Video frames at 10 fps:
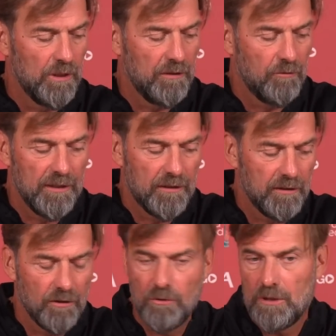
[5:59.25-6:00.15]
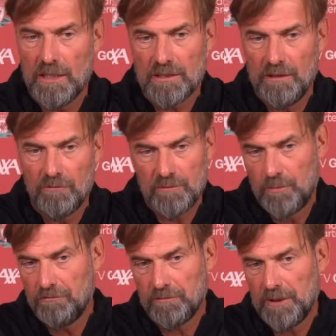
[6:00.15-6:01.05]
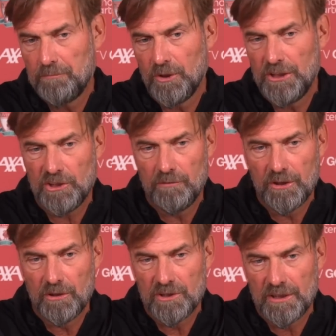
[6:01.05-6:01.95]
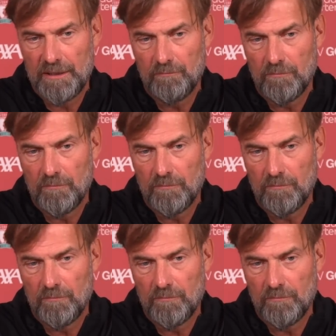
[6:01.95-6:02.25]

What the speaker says: I really think the Newcastle game was a perfect preparation because the